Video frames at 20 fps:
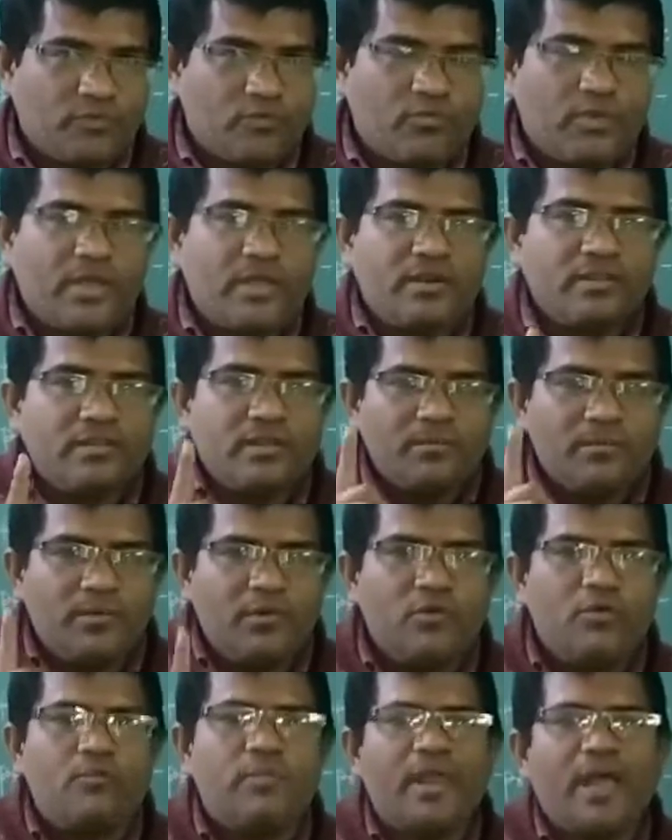where the
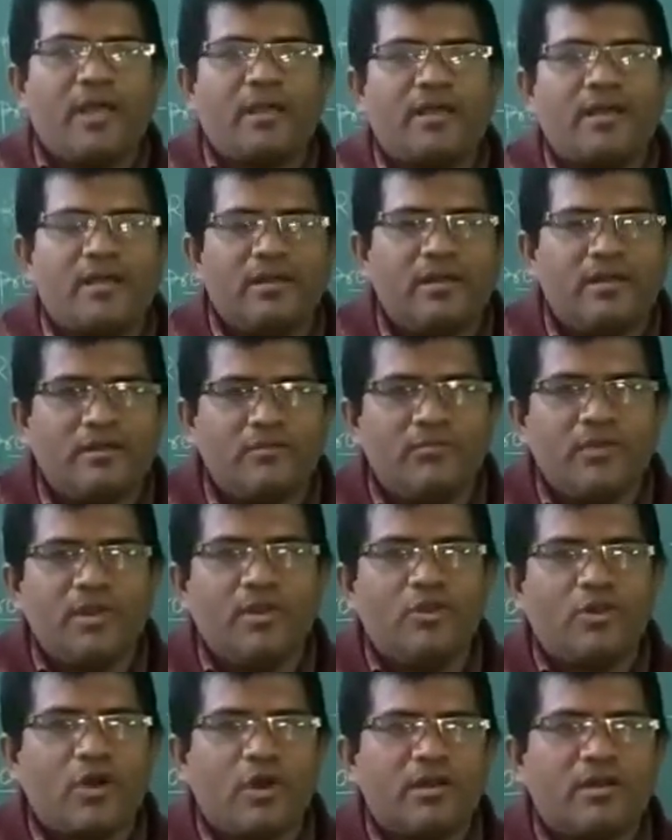blue-black color
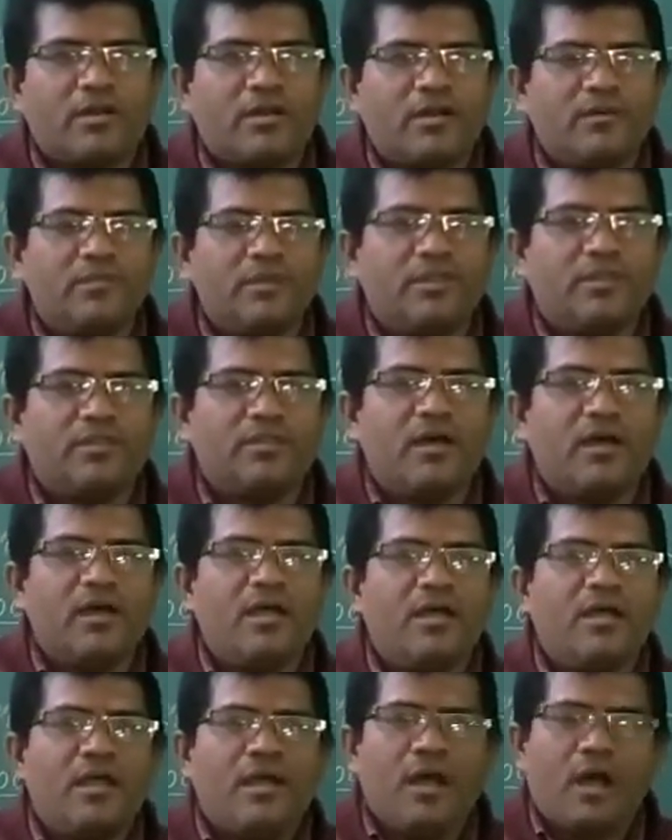will not come in the
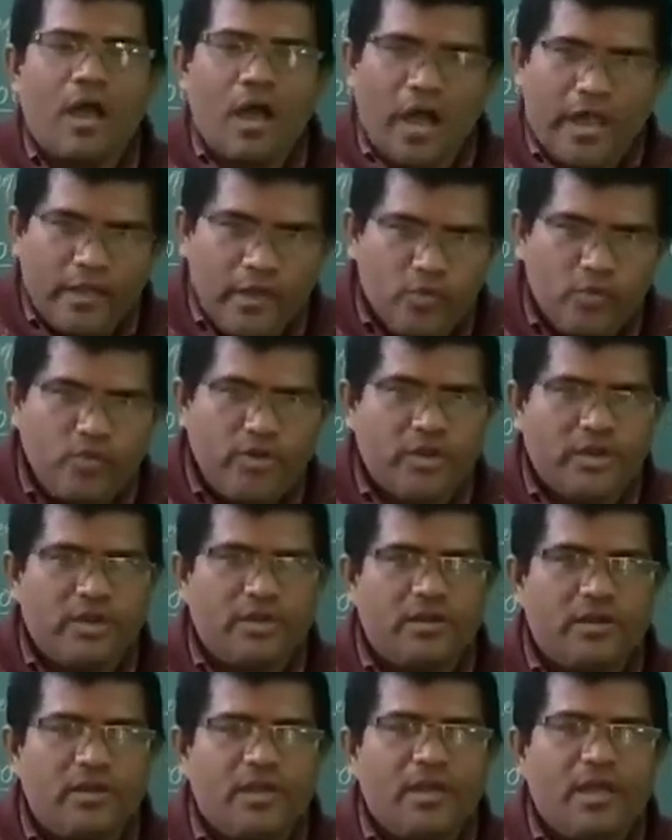
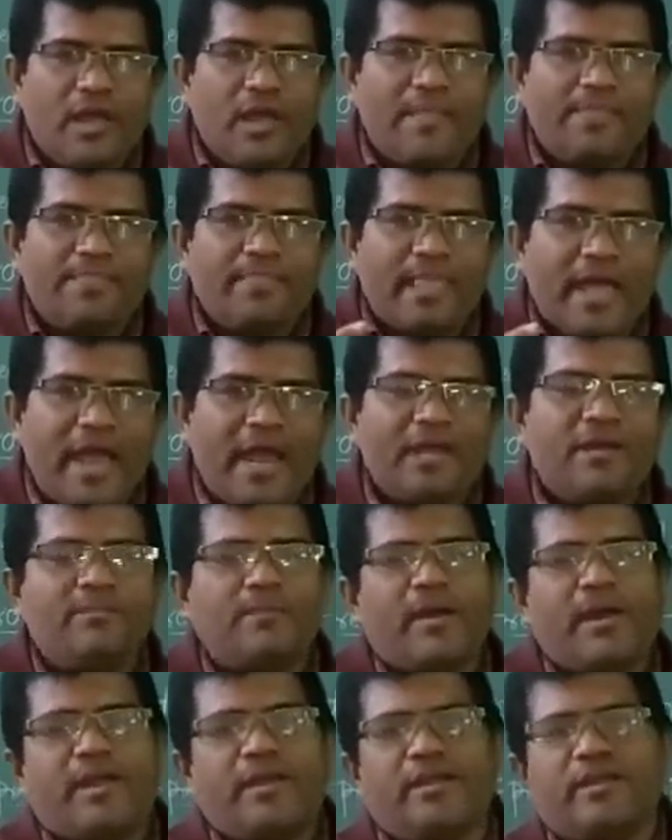iodine, and that
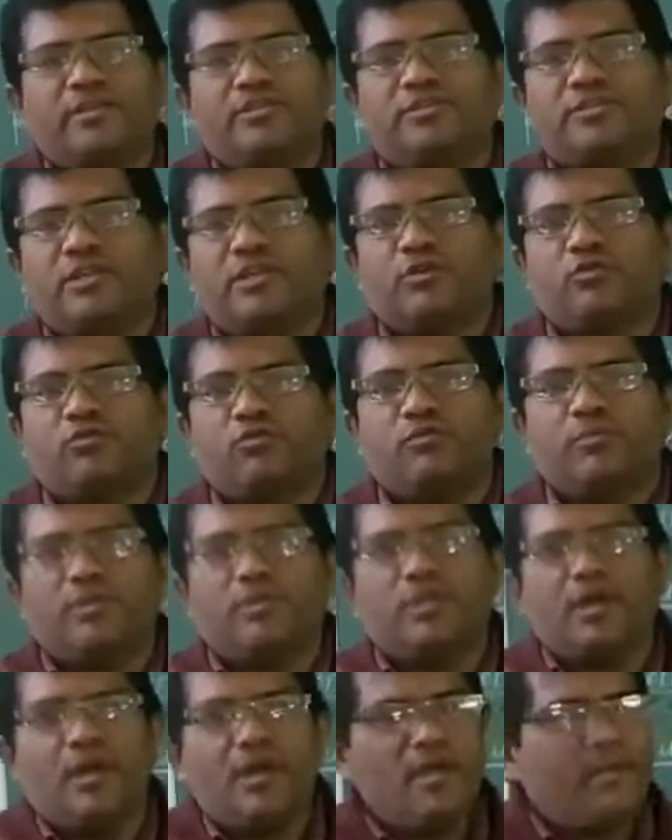point is said to
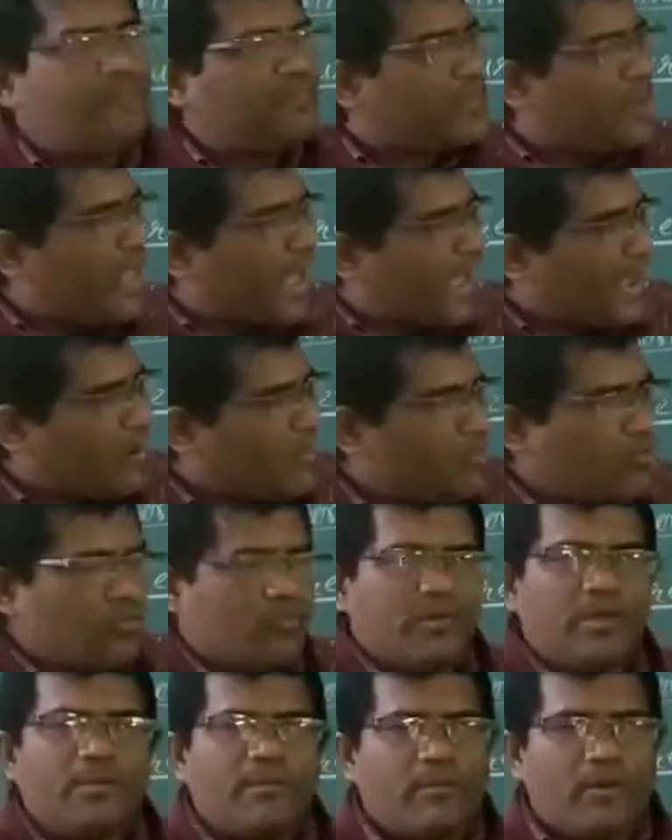be the
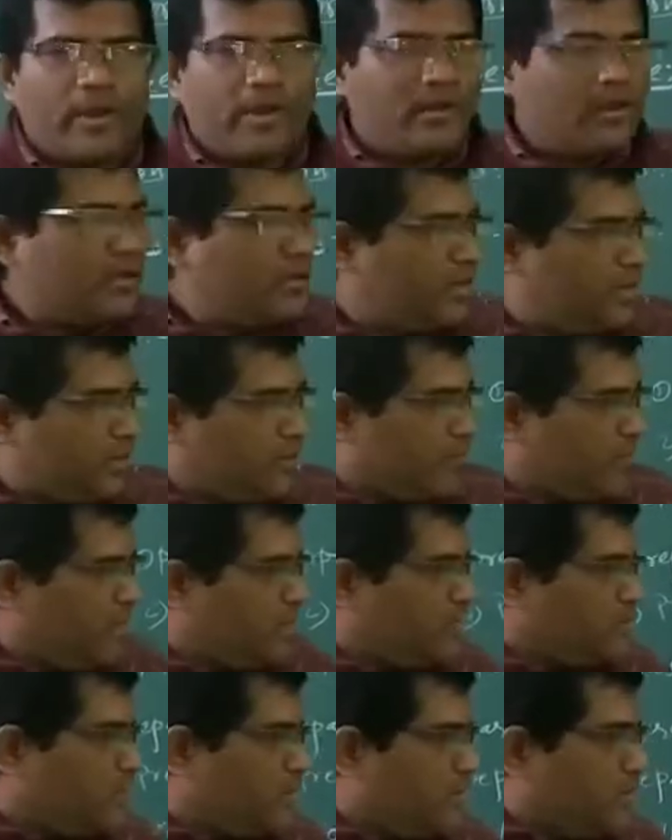achromic point. It
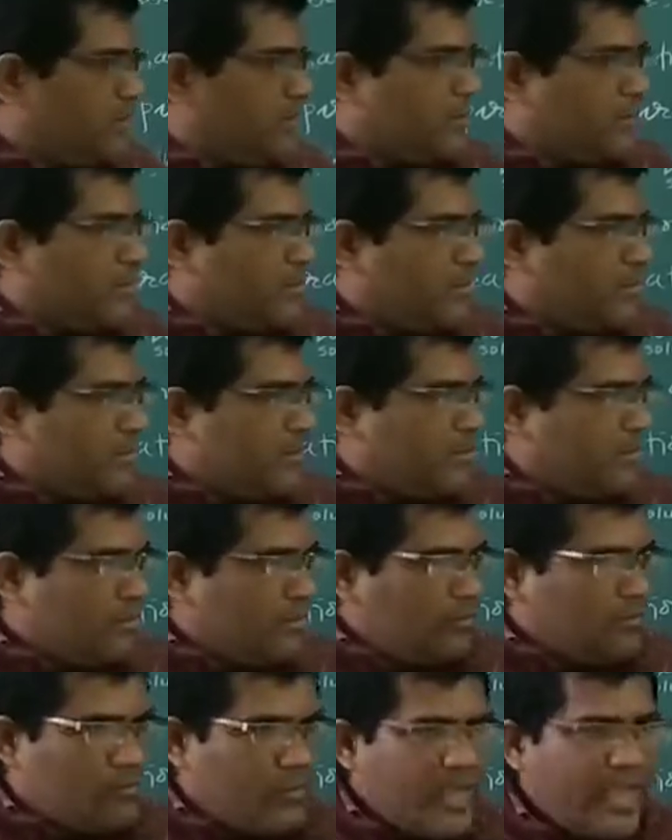means
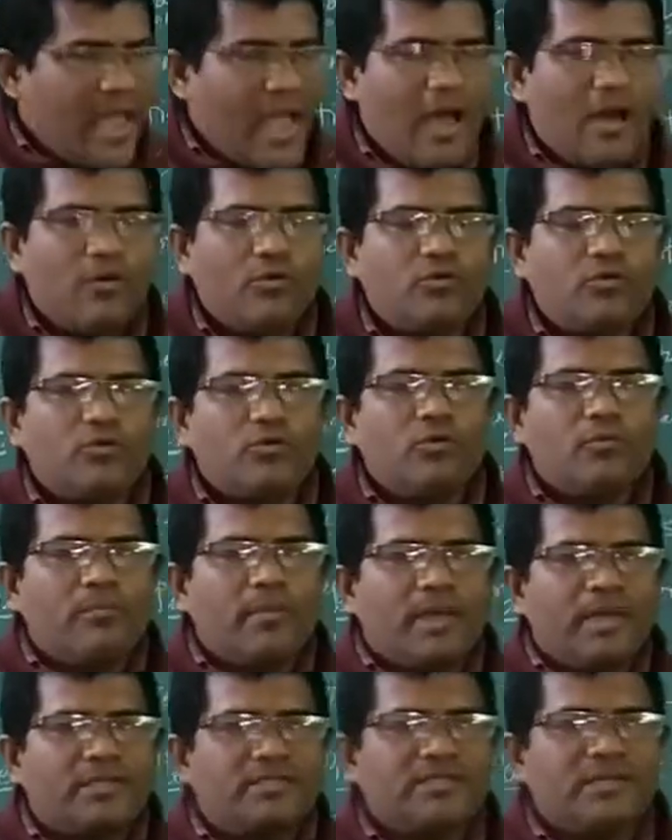we have to
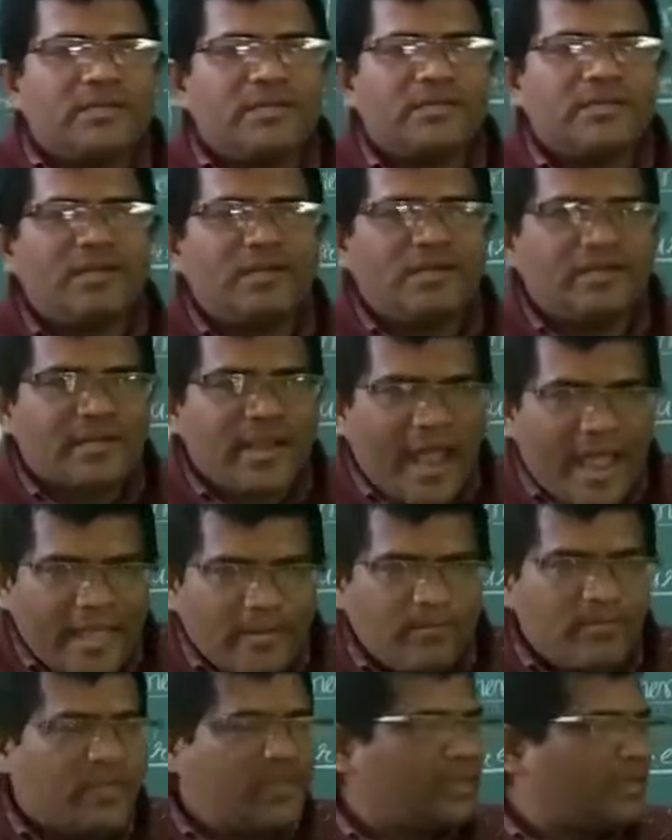measure the
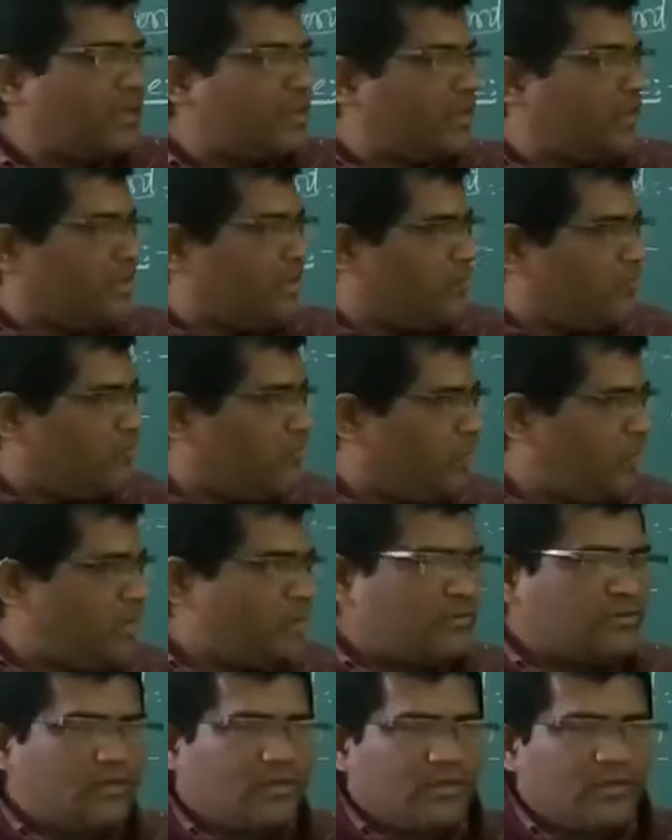timing in
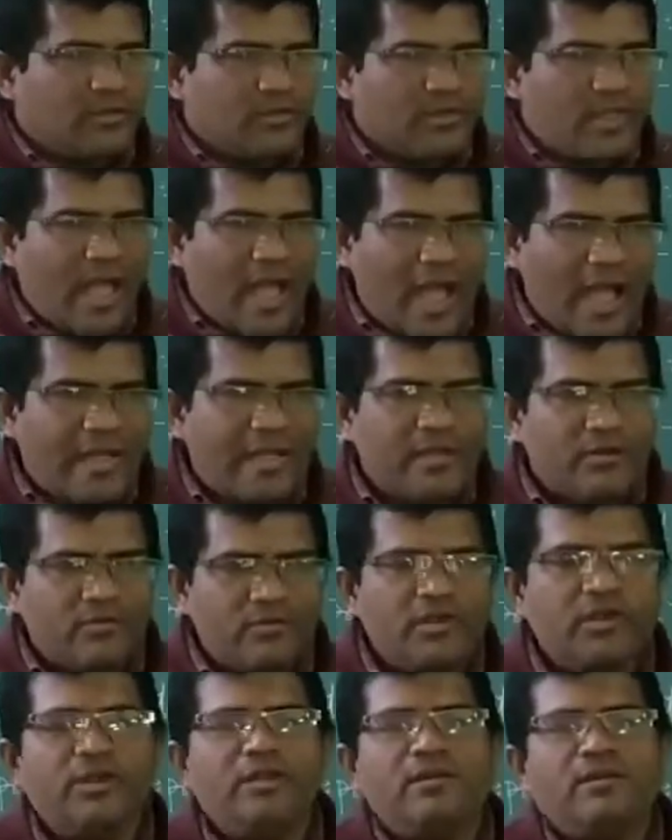which the
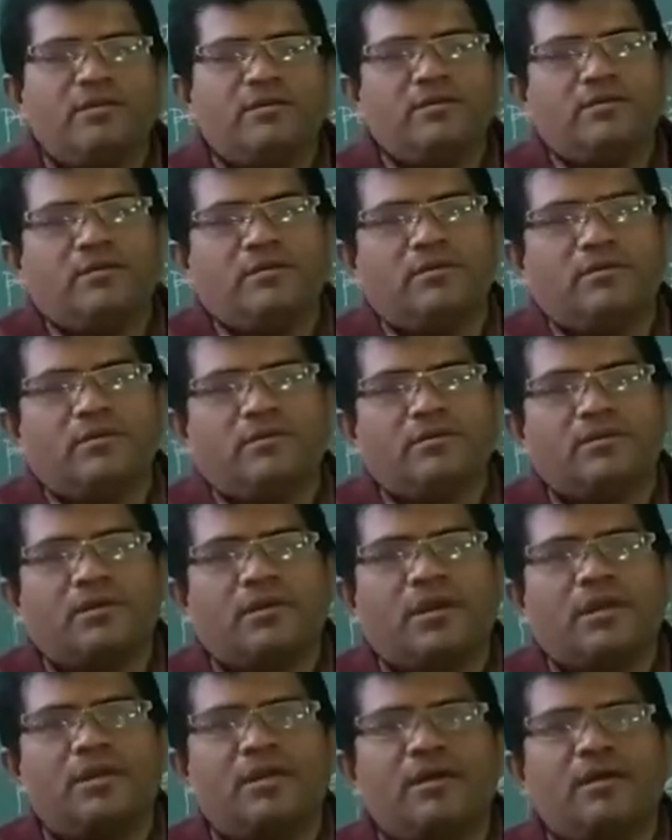iodine
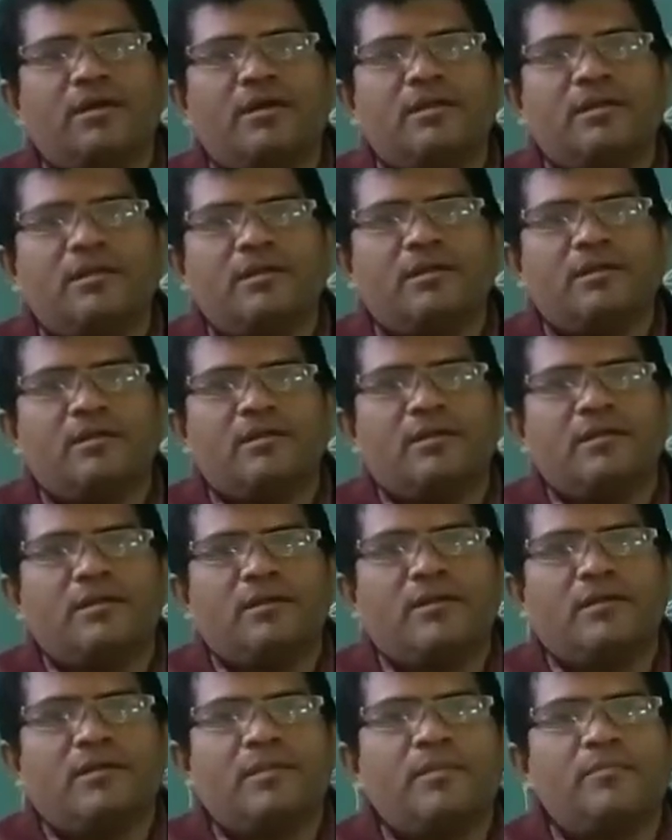color
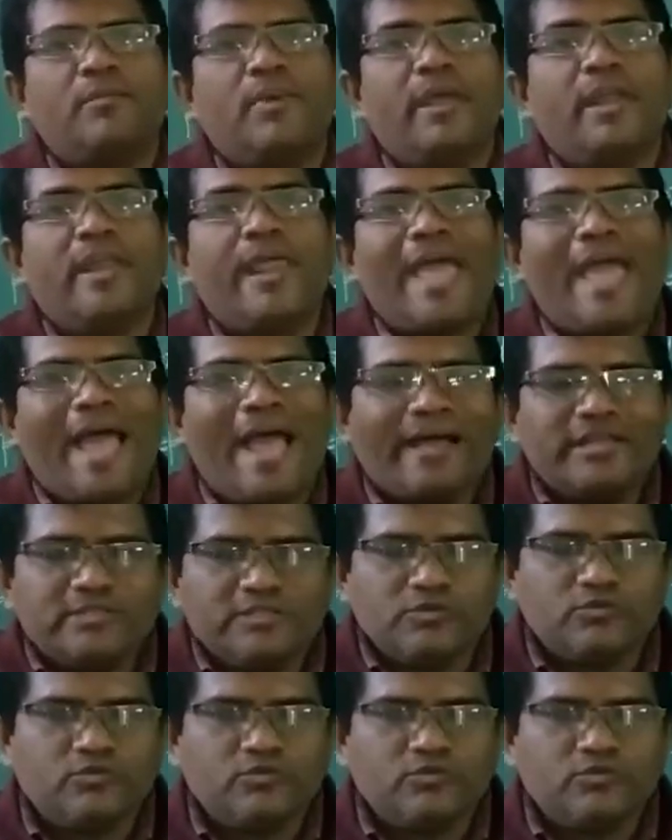remain as